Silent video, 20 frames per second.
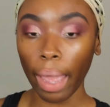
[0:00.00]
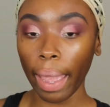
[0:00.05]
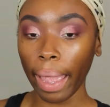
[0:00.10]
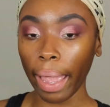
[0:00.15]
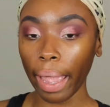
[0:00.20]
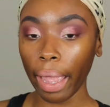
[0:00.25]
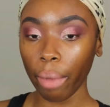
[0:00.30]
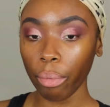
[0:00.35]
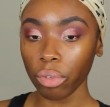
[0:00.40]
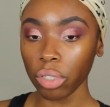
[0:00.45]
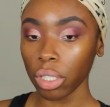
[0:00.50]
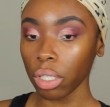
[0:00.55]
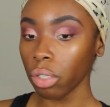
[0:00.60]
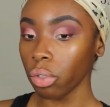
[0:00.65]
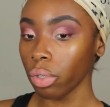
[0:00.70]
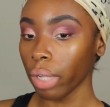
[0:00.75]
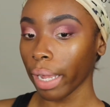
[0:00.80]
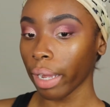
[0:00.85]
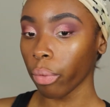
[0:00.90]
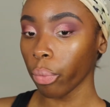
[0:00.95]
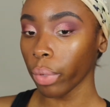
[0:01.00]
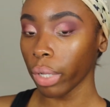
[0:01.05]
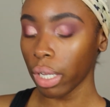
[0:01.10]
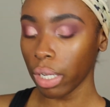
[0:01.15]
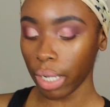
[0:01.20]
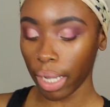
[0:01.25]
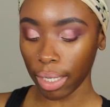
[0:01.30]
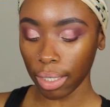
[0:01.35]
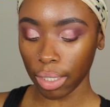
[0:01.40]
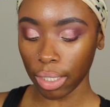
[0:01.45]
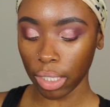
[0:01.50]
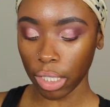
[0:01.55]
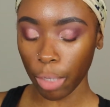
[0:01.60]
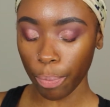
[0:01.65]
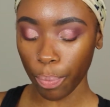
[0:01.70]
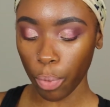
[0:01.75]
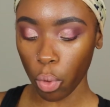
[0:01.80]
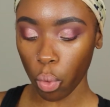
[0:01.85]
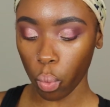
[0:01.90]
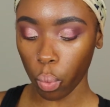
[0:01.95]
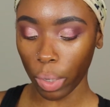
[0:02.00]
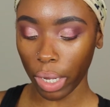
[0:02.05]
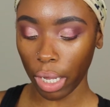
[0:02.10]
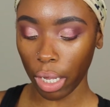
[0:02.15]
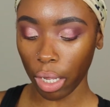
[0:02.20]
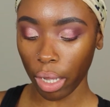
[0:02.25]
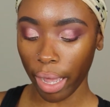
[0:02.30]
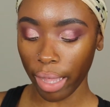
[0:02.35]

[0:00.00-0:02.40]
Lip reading: And we're just going to do like a really nice simple wing.